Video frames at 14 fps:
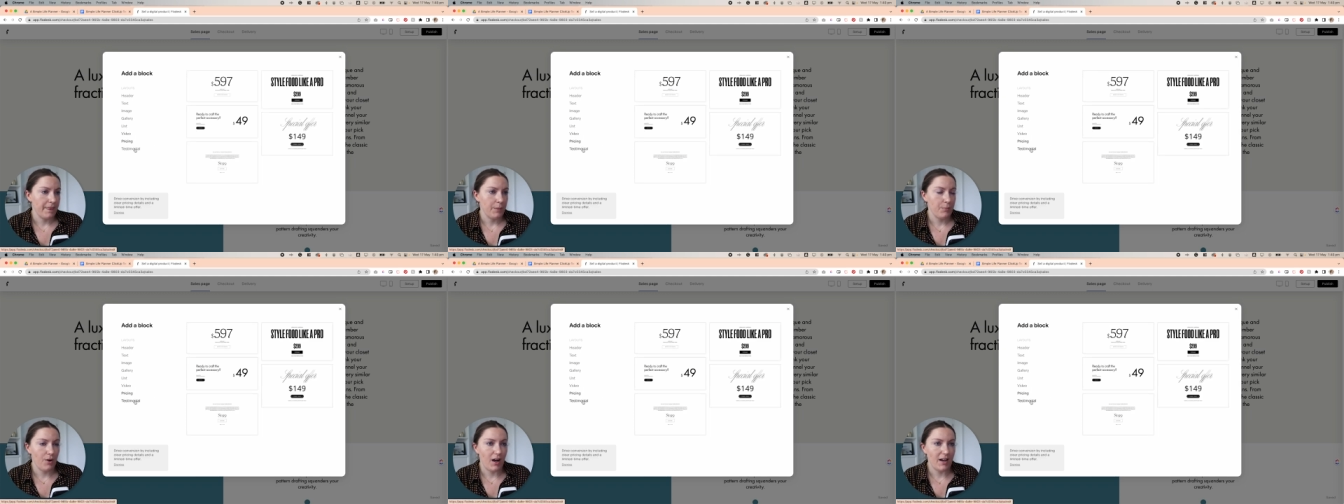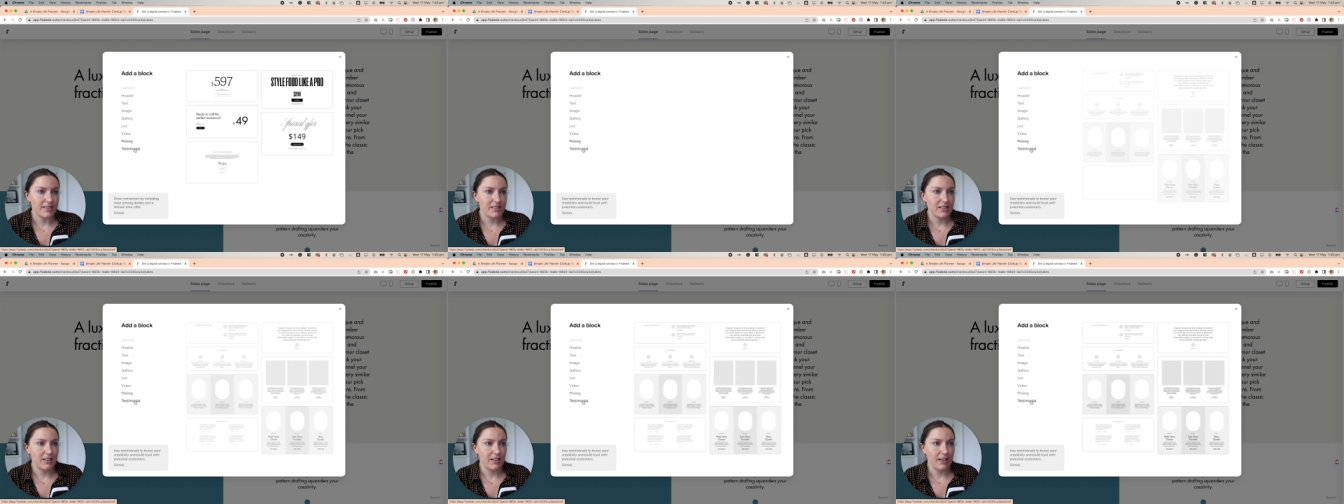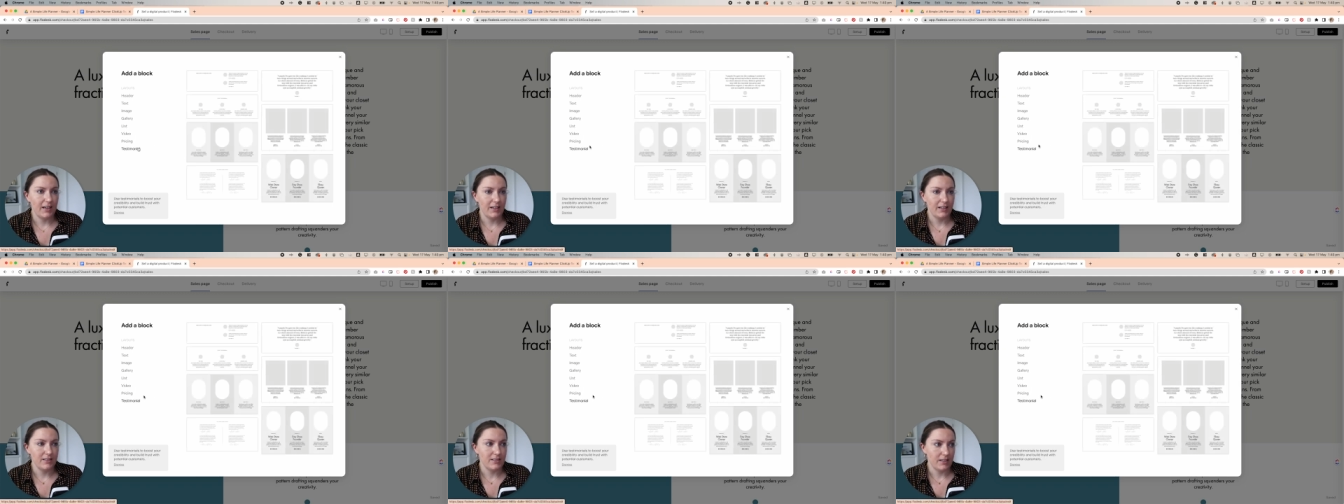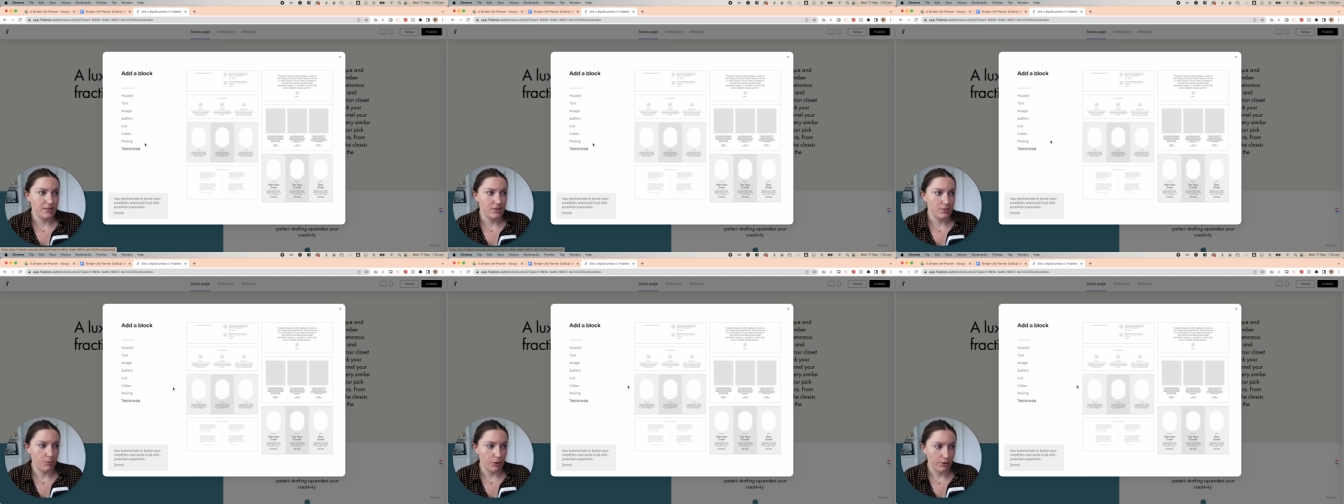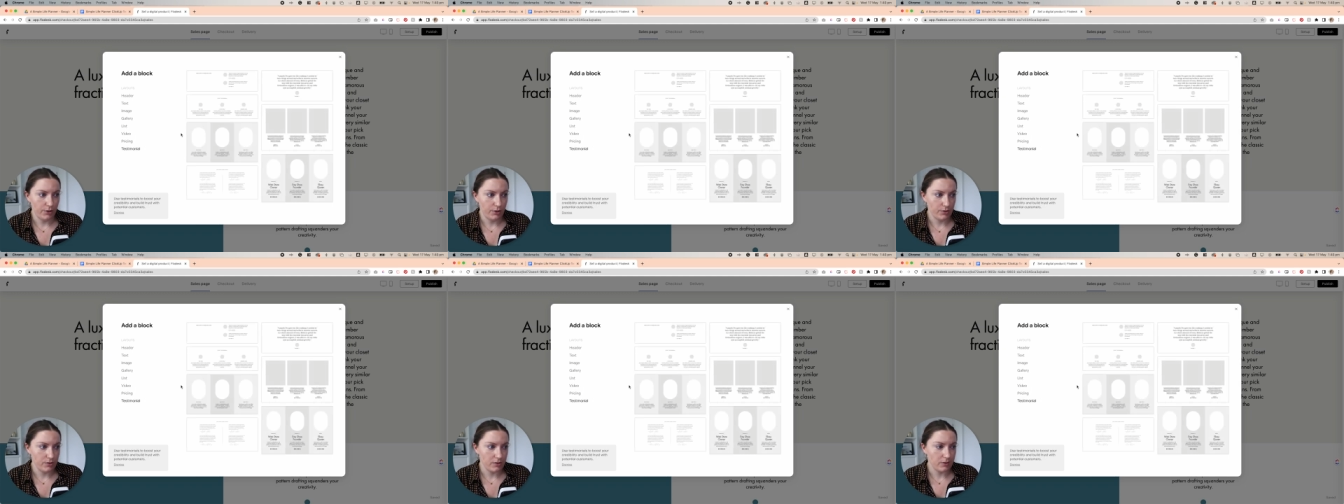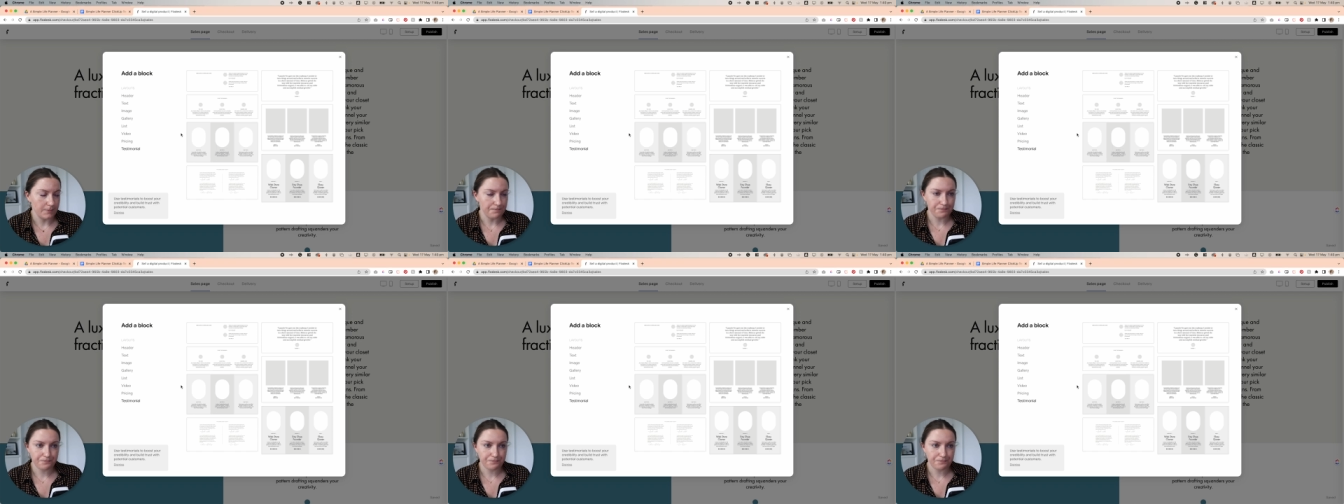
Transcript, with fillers: pricing, and testimonials.